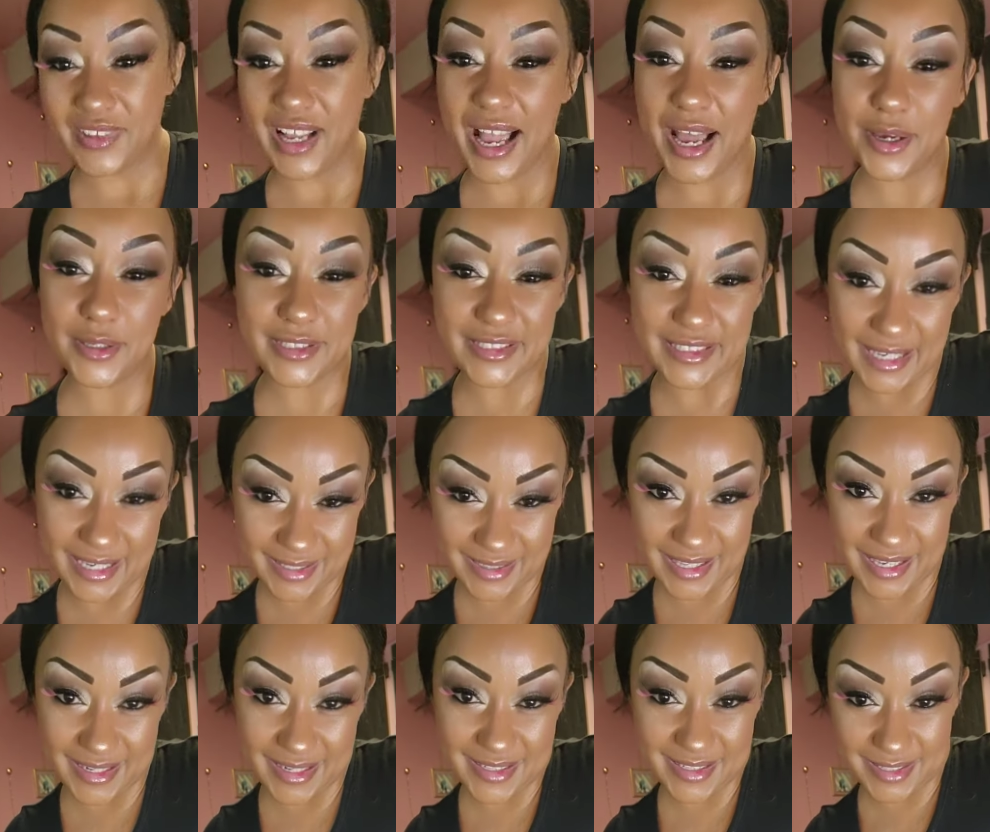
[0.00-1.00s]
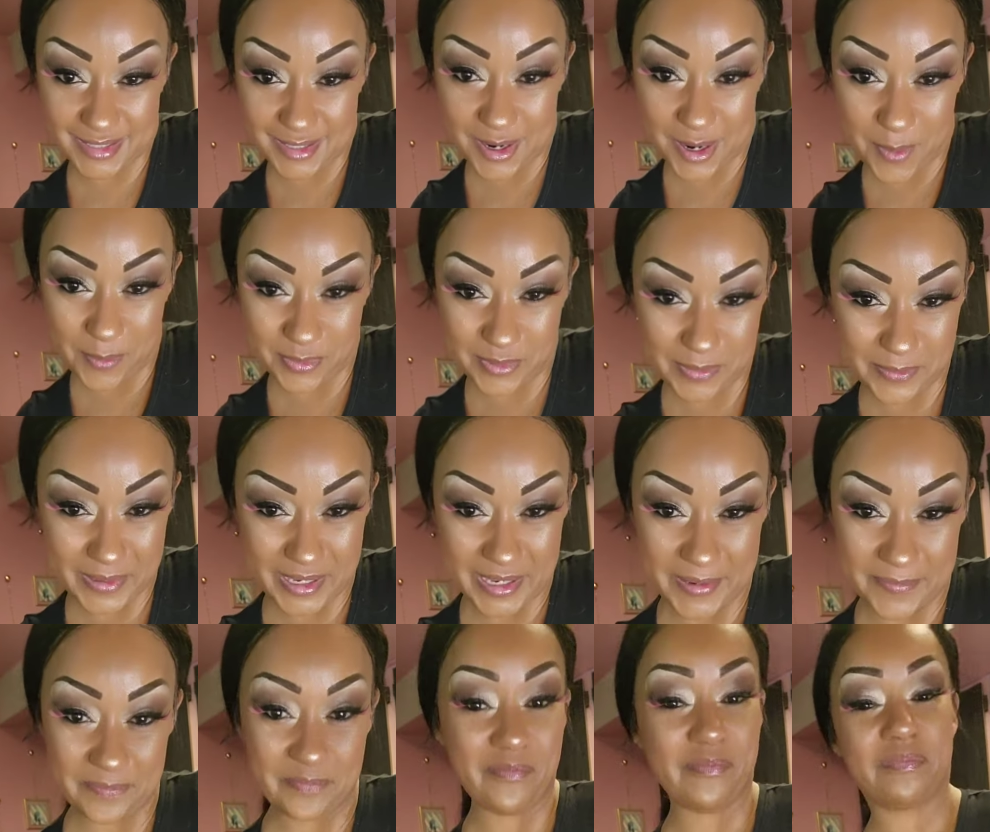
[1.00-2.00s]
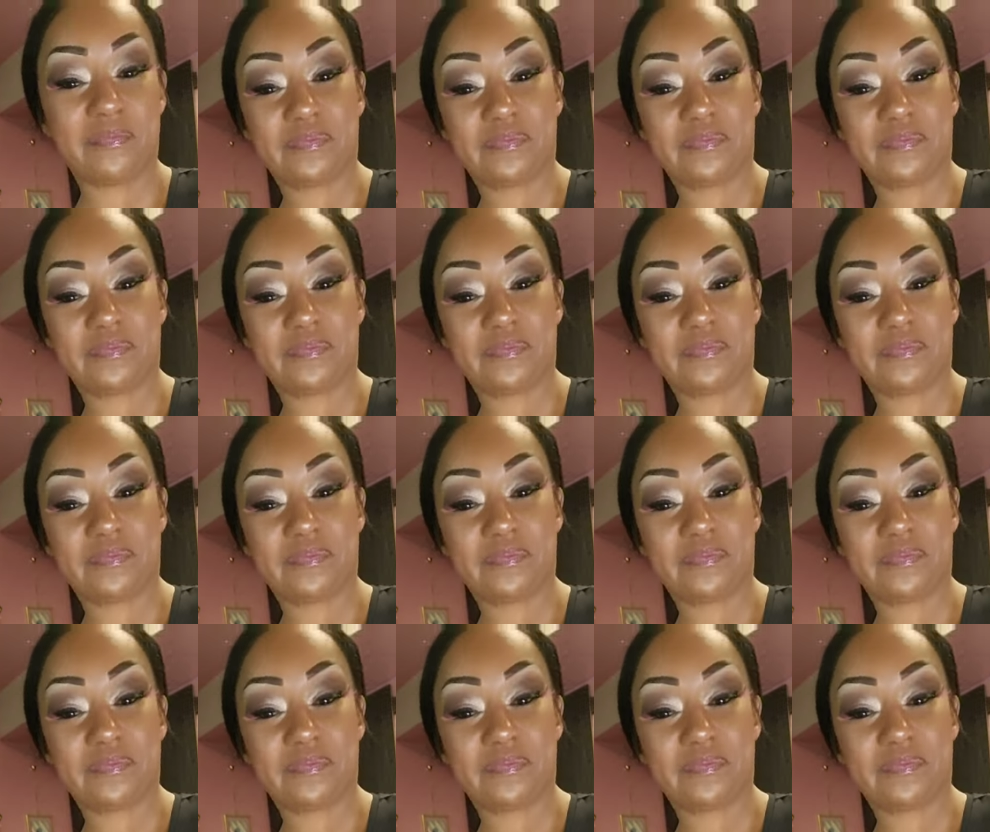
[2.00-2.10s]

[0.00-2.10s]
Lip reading: I'll take that as a compliment.